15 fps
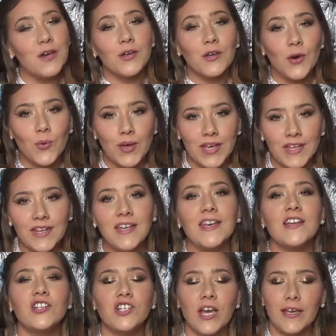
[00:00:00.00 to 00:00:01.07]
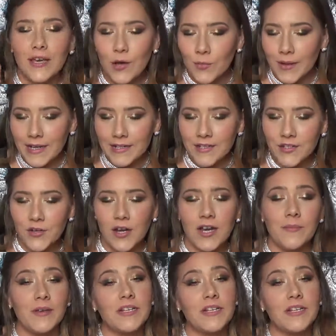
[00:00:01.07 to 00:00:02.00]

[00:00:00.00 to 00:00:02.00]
go in, check out my Instagram.